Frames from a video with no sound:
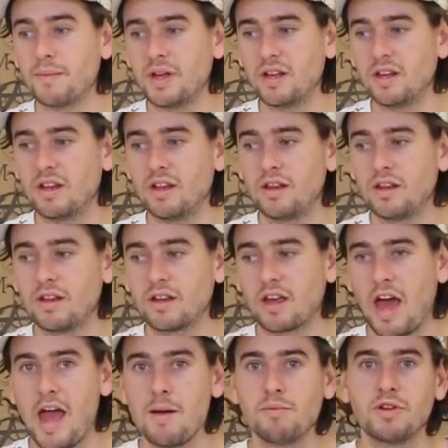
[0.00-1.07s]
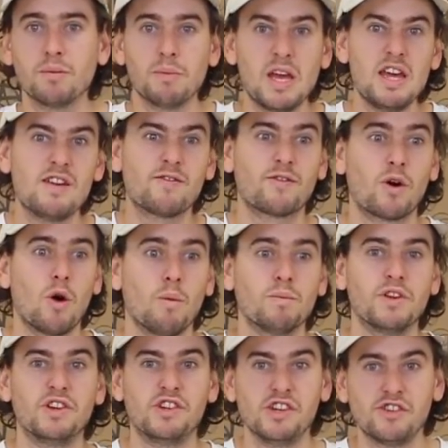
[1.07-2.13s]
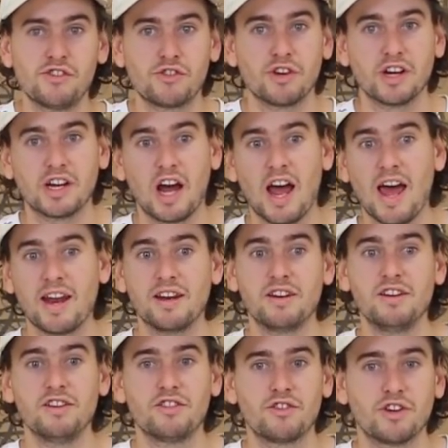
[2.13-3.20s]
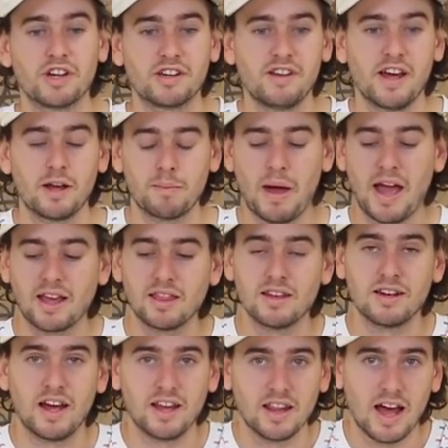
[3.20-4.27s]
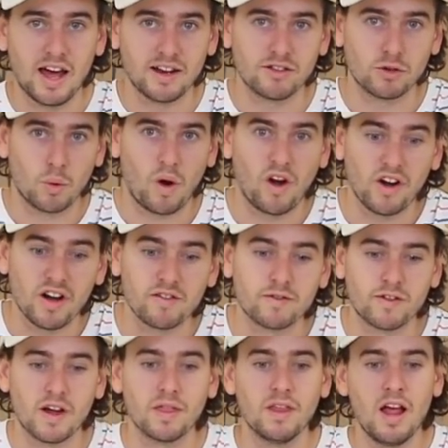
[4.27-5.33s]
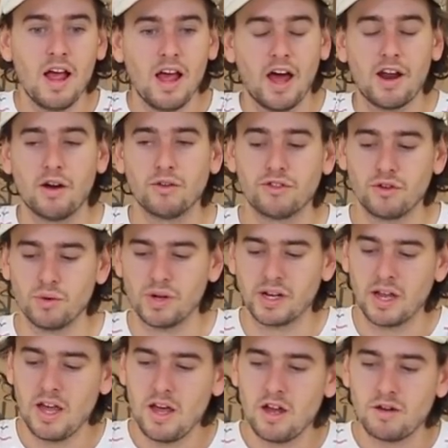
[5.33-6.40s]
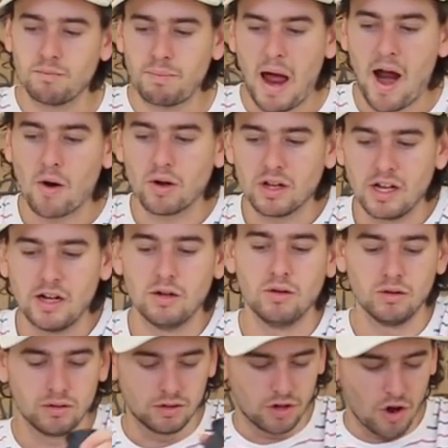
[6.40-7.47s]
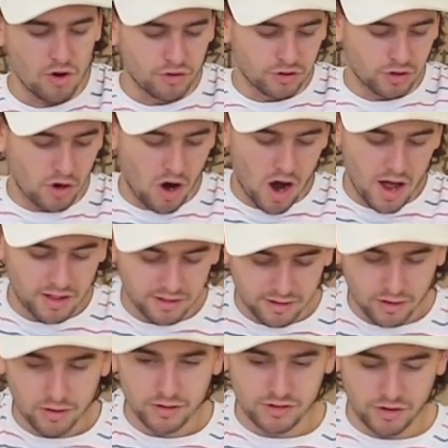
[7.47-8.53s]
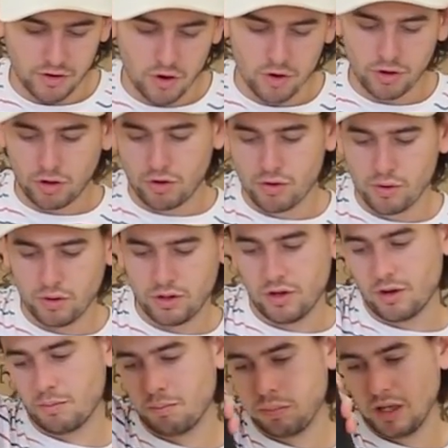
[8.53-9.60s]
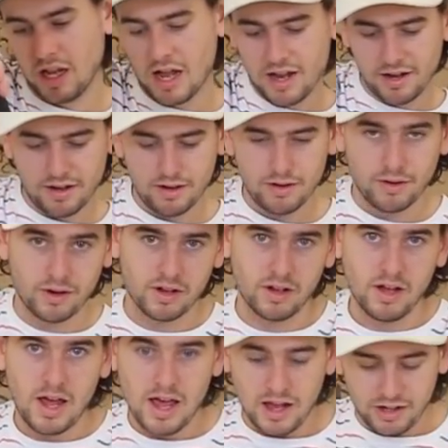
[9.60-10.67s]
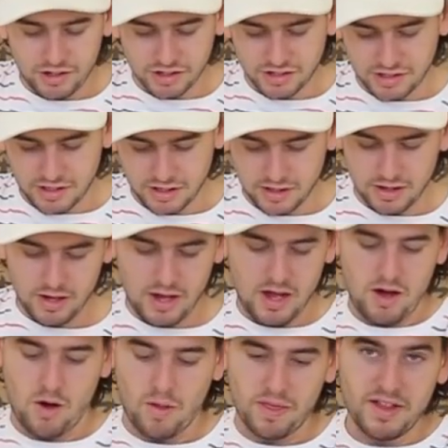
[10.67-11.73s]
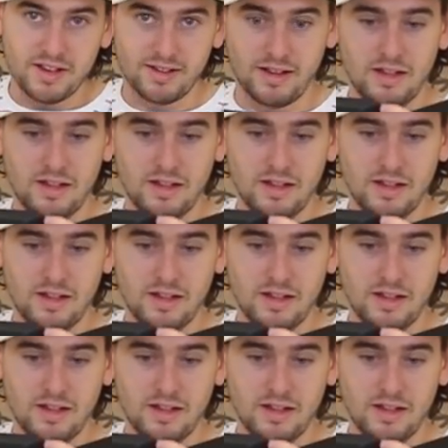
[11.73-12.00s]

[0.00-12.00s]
It came to me from the District. I had a District deck back in the day that had a square enough front, and I was doing parallel nose grinds on, so not a crook, not a blunt, not a just on this